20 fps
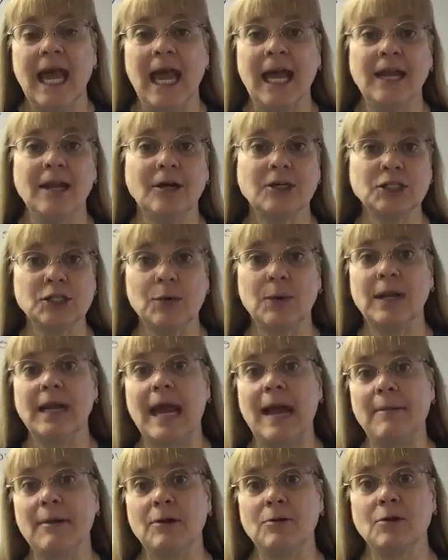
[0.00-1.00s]
and also at
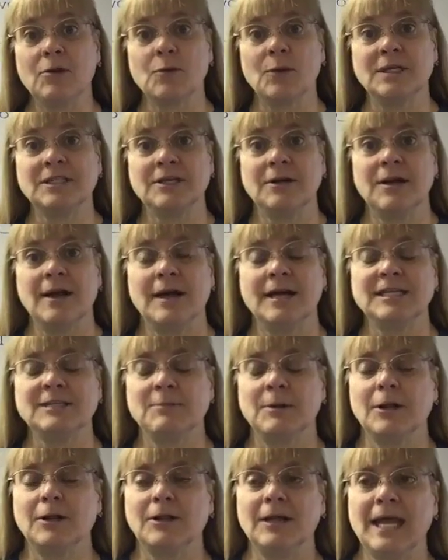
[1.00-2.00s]
Abbott Northwestern
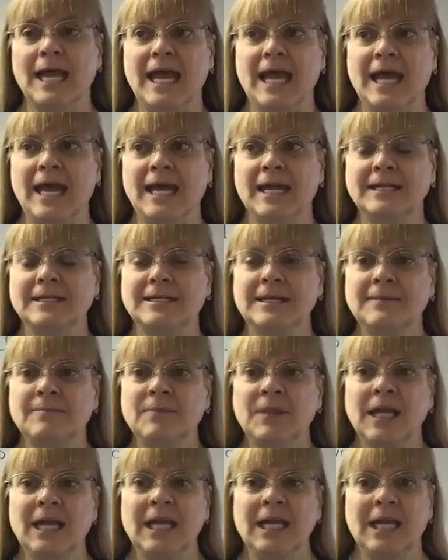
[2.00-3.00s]
Hospital. And,
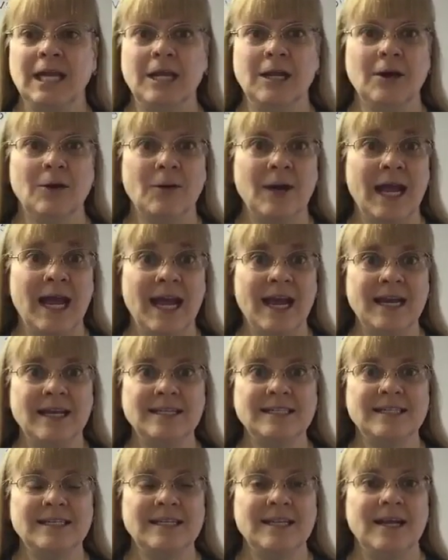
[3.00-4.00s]
you know,
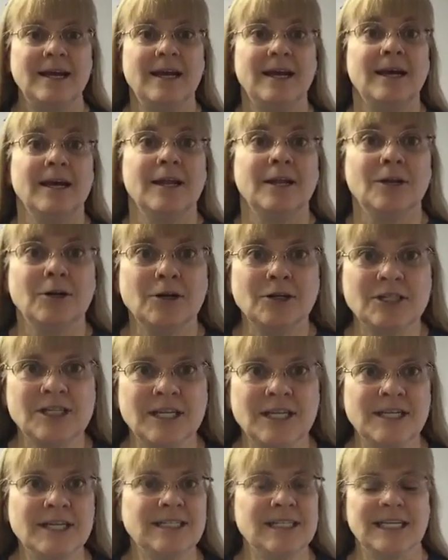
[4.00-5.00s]
as
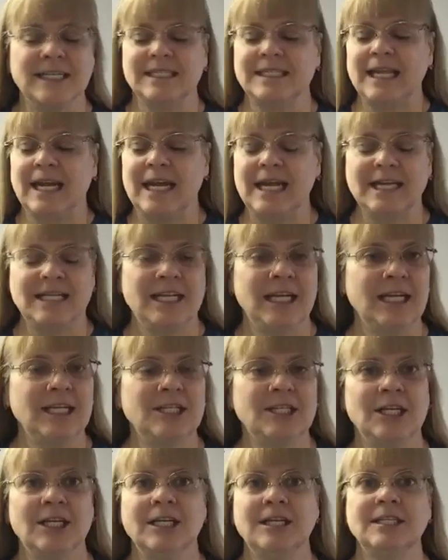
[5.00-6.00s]
nurses, as
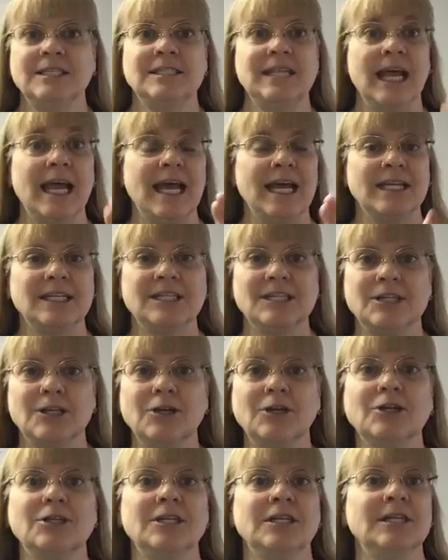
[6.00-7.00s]
dietitians, as
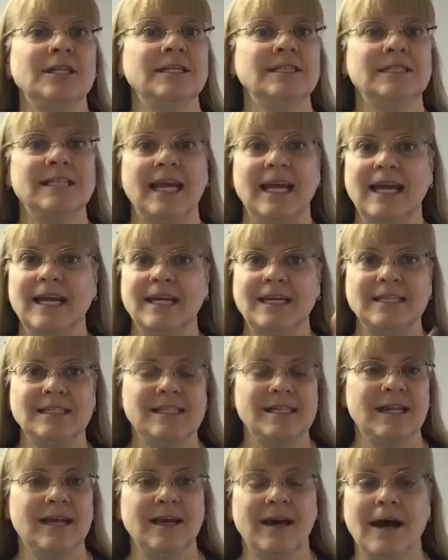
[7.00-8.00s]
surgeons,
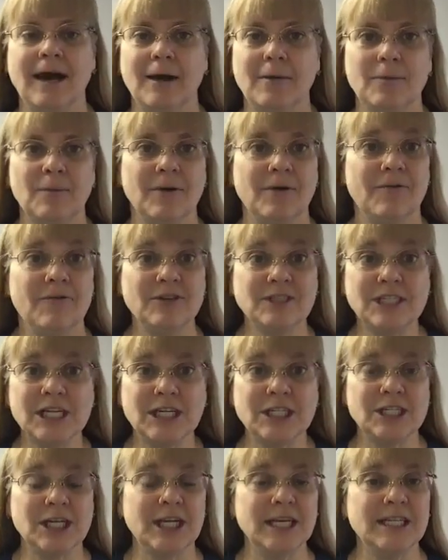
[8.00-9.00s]
as um,
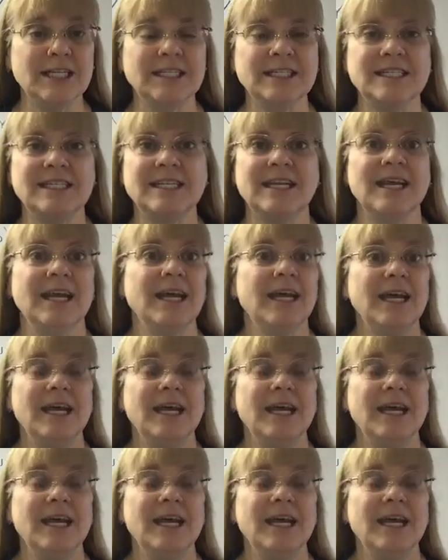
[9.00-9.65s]
physicians,